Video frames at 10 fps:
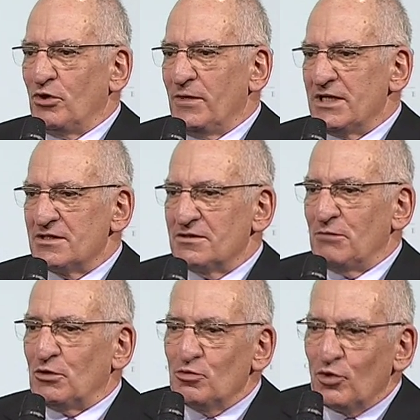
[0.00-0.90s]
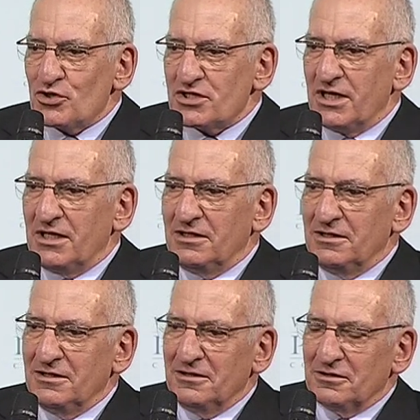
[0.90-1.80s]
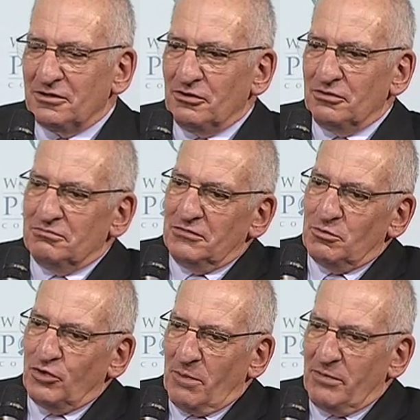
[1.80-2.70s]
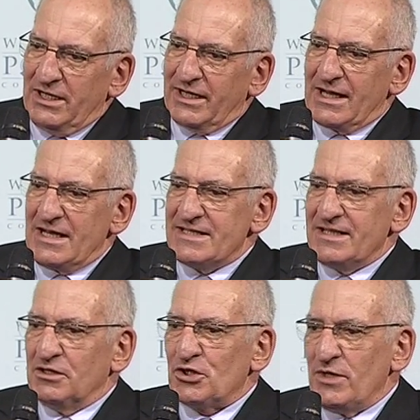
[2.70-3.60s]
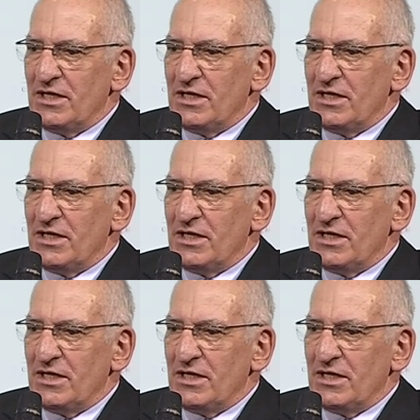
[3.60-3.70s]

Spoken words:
and to act in a sustainable manner,